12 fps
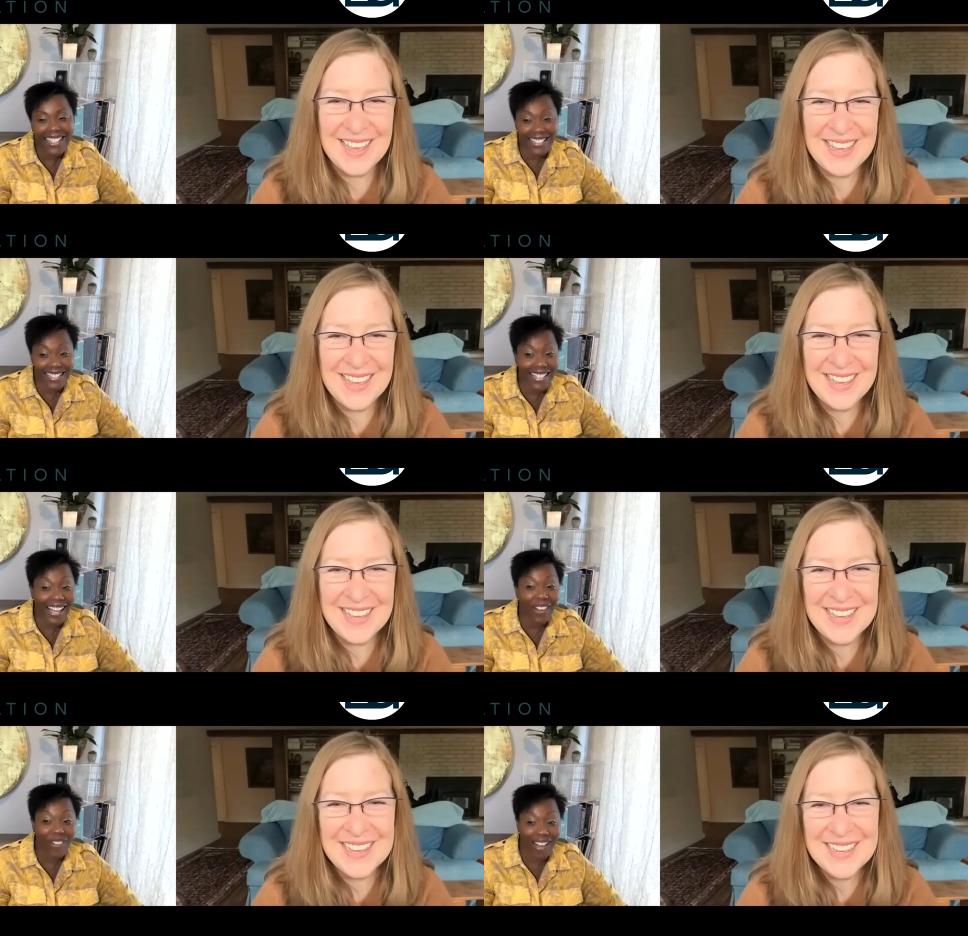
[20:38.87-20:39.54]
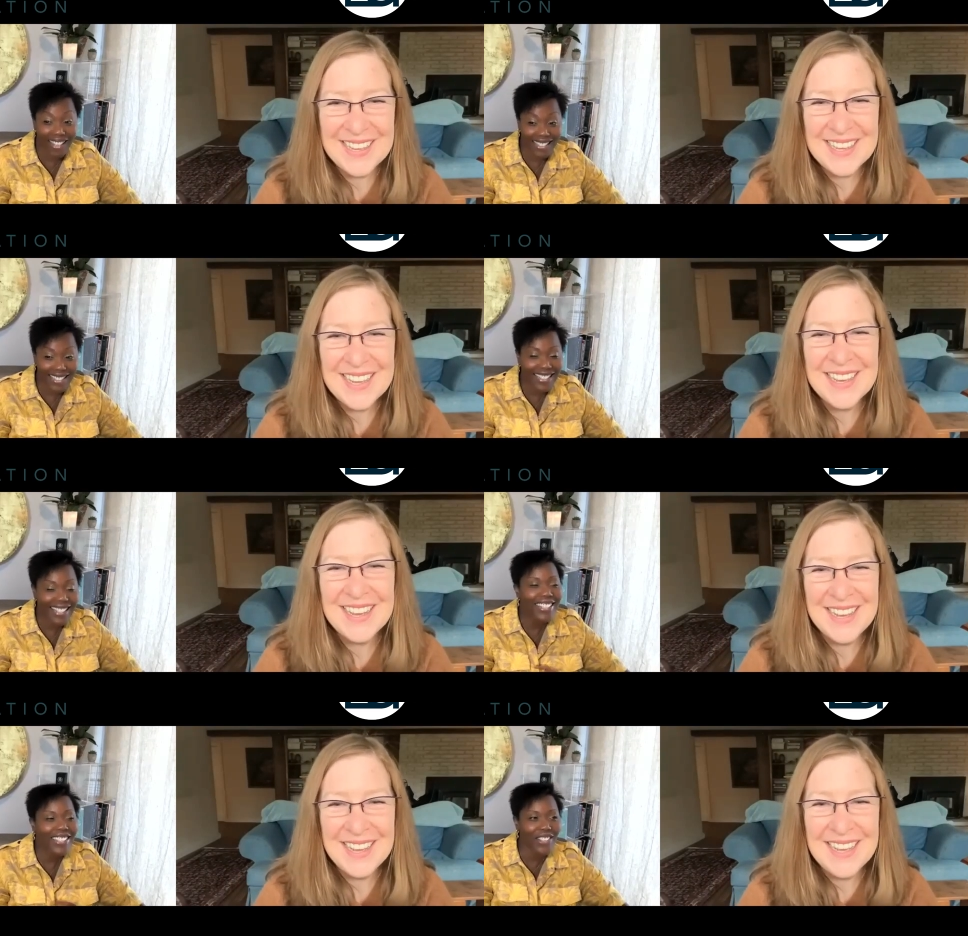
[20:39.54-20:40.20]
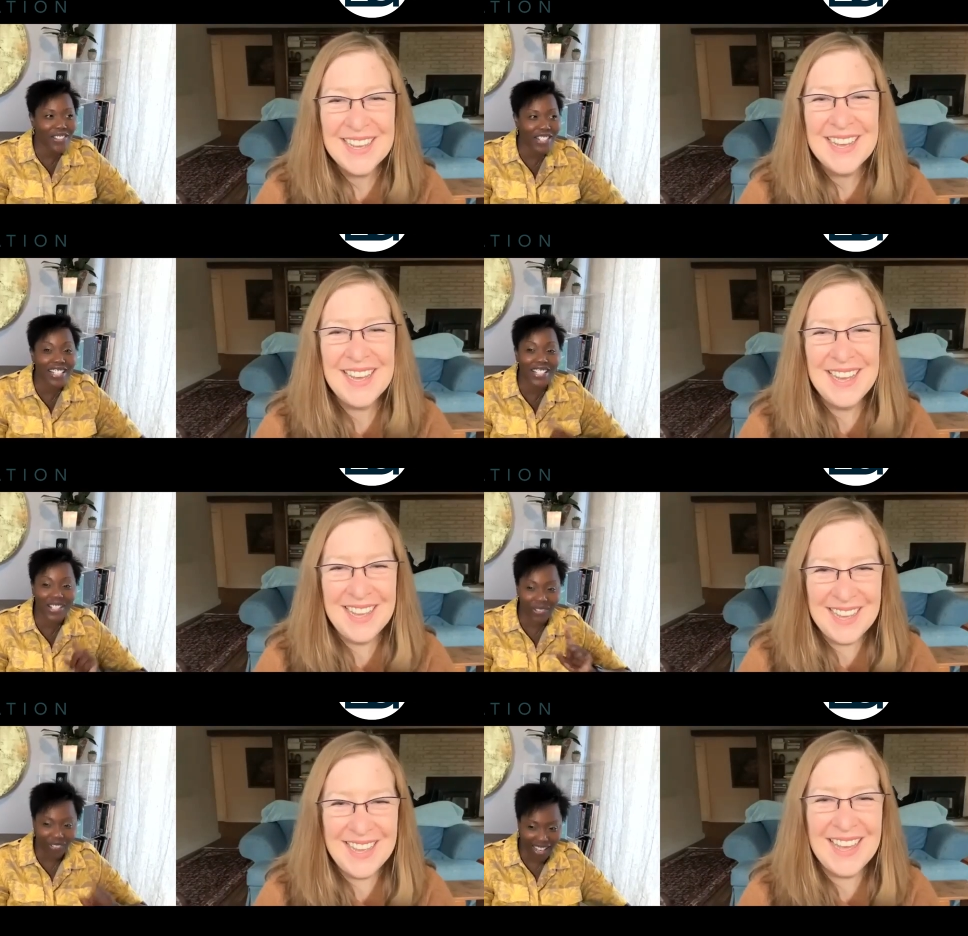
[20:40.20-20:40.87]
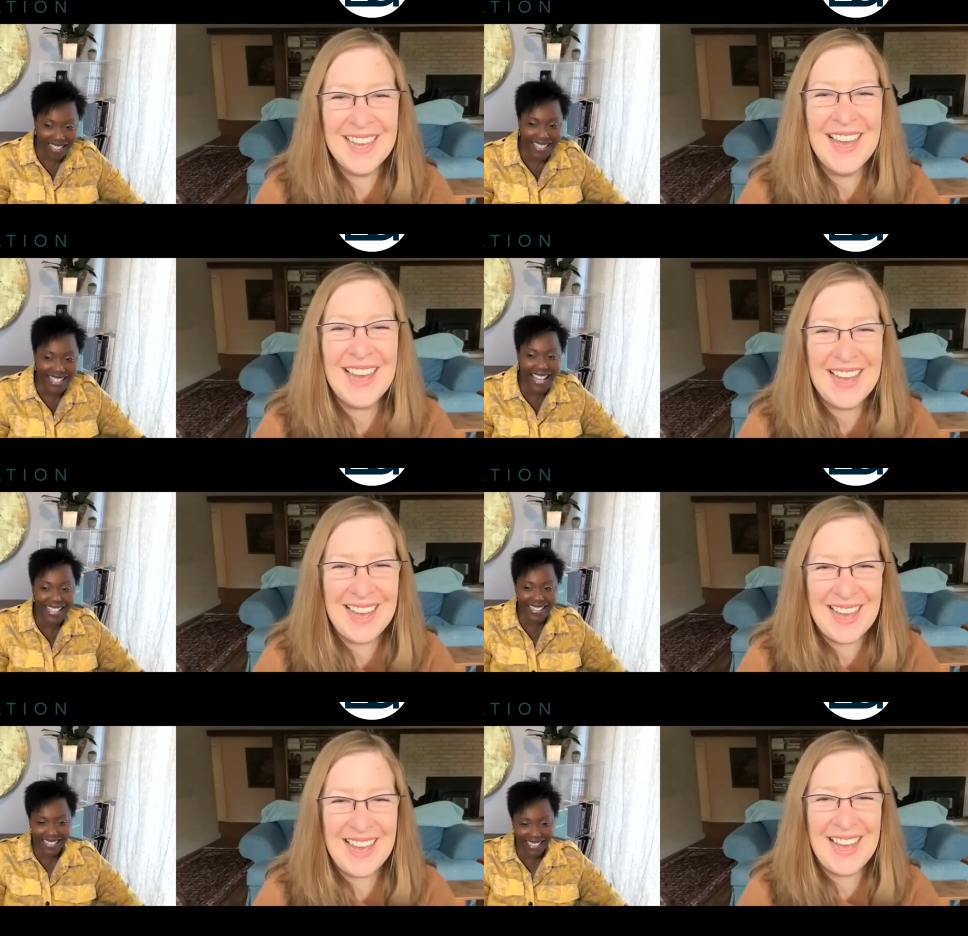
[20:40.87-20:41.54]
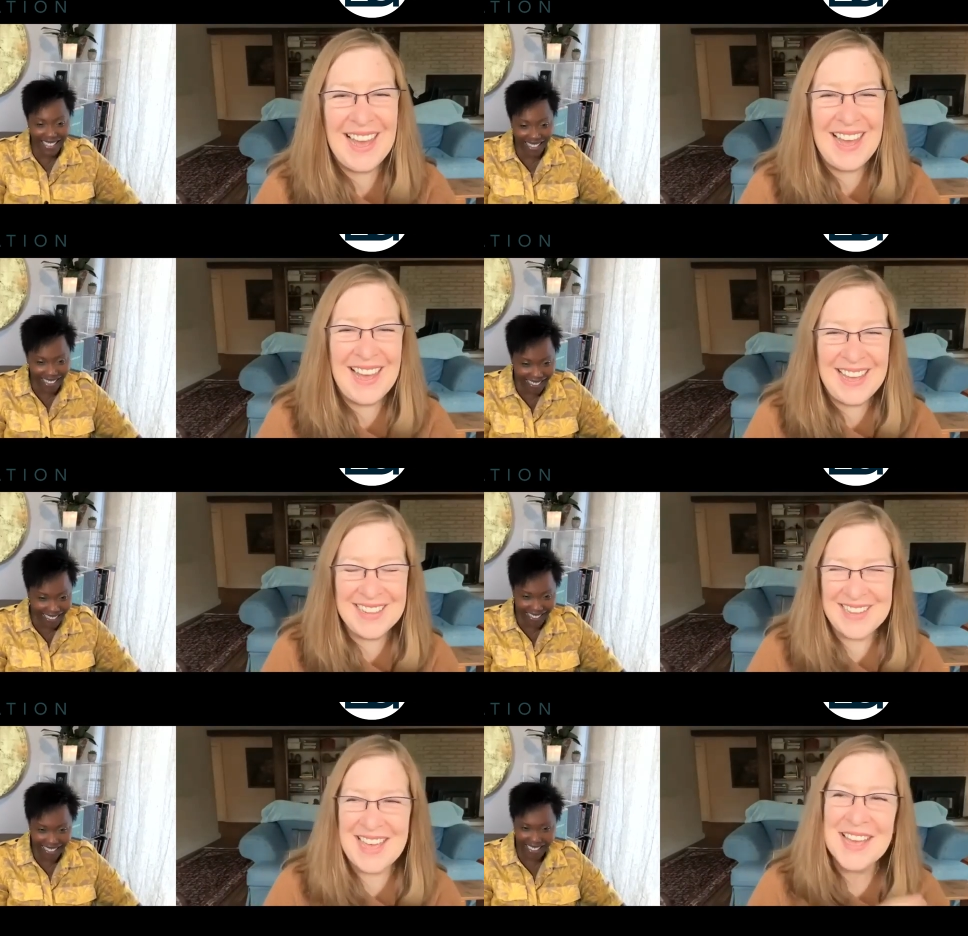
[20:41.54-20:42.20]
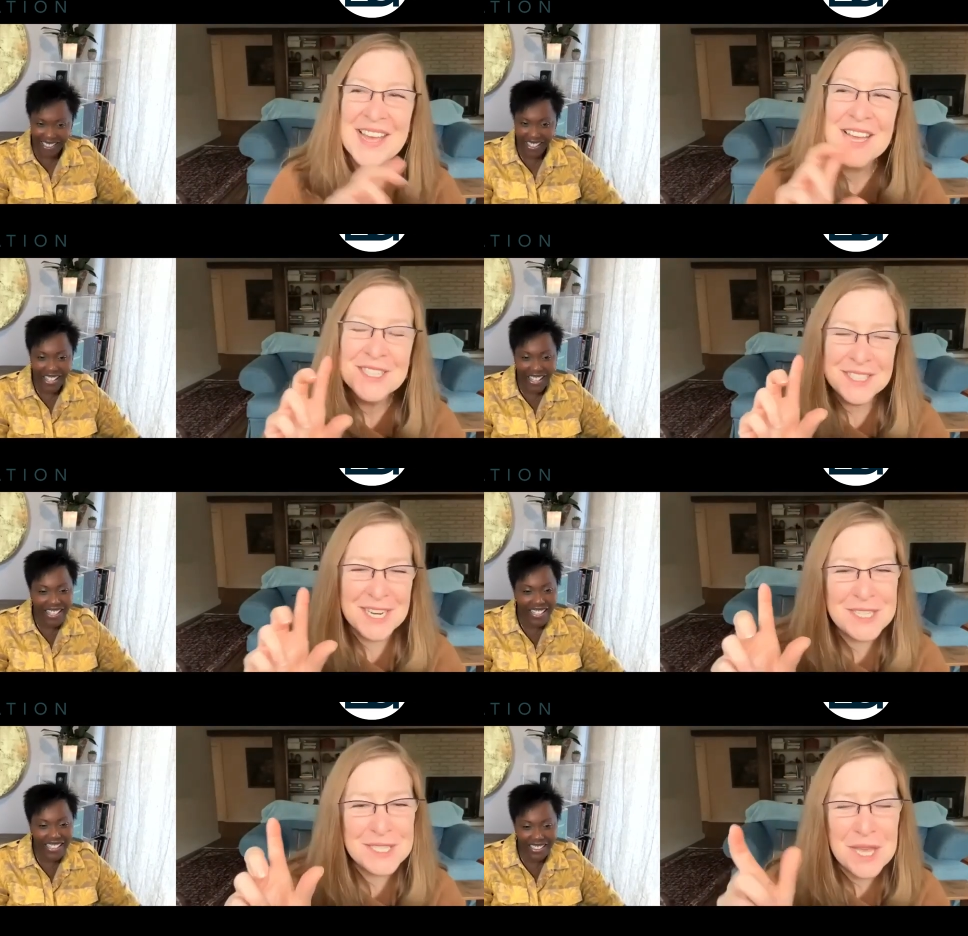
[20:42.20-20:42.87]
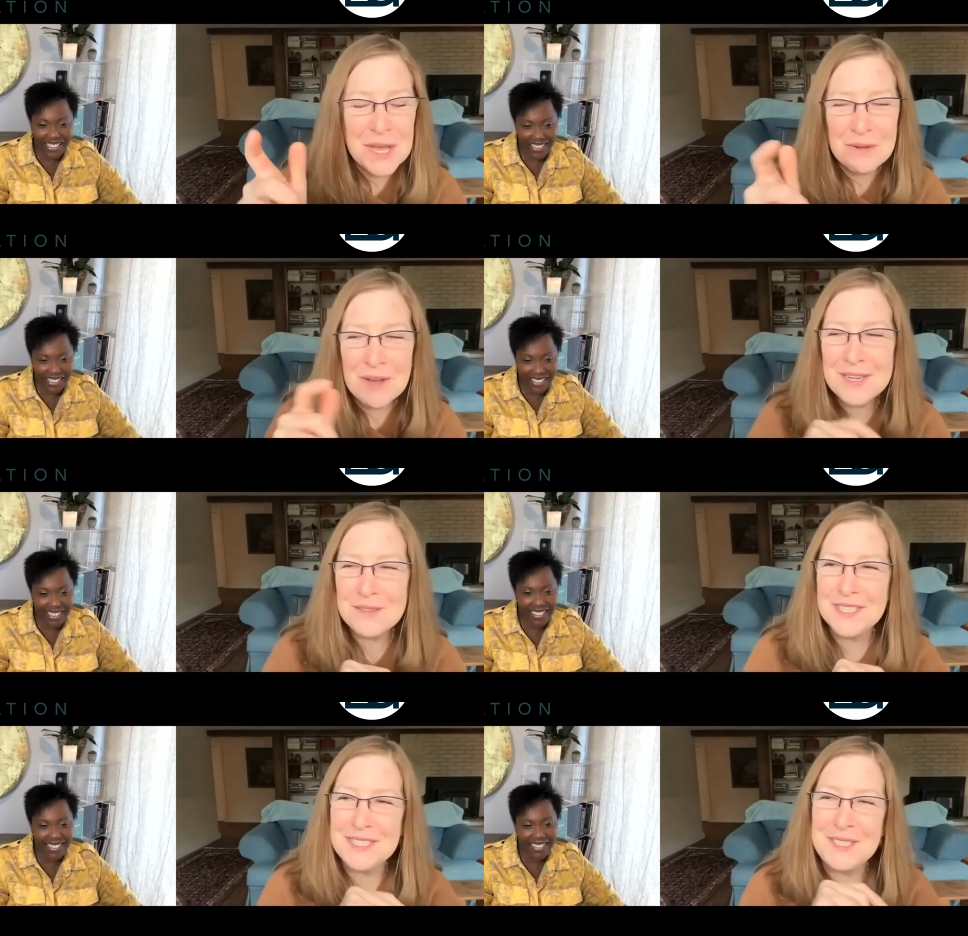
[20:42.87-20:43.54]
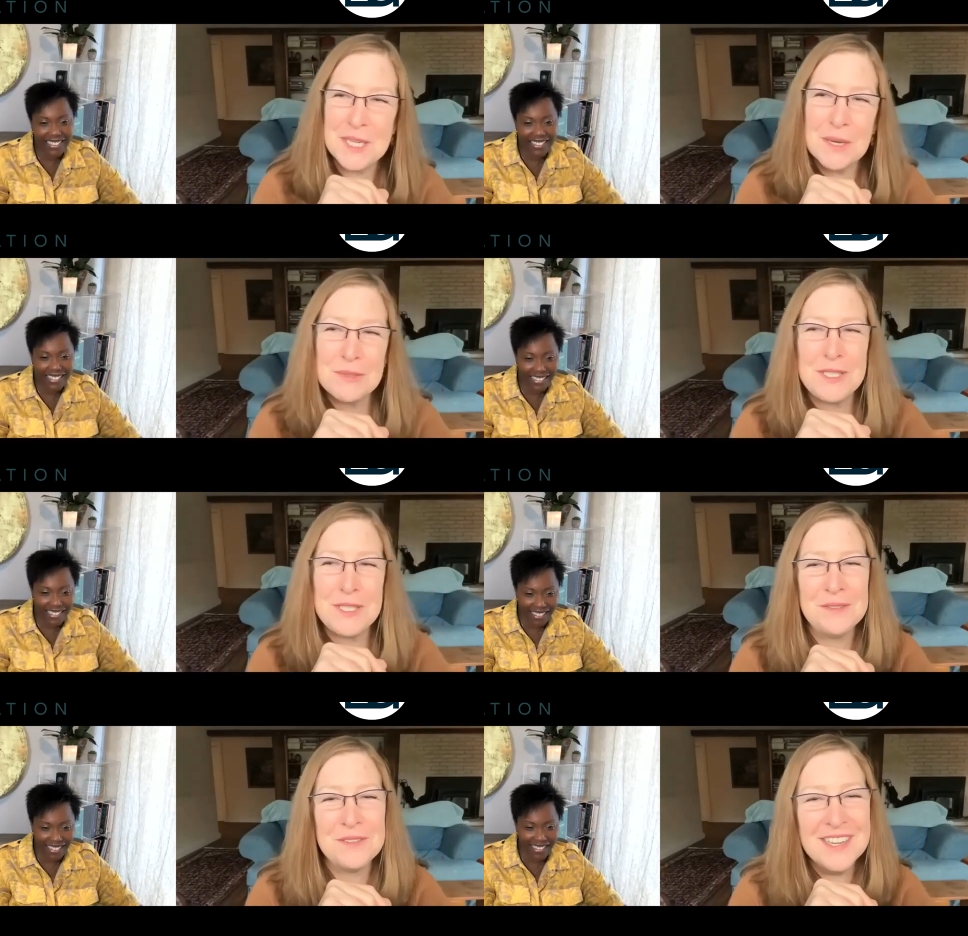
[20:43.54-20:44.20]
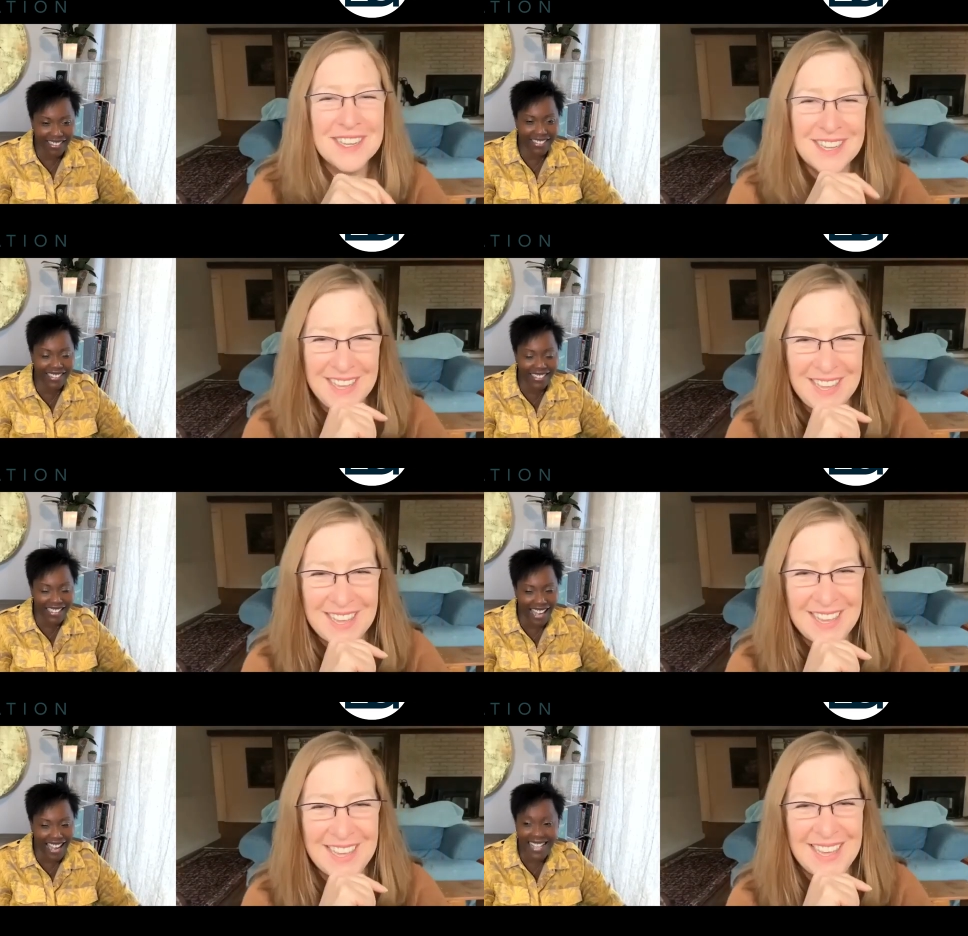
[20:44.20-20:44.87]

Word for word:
Speaker 1: it's DIY. You should just
Speaker 2: yeah, change that Y to a W. yeah.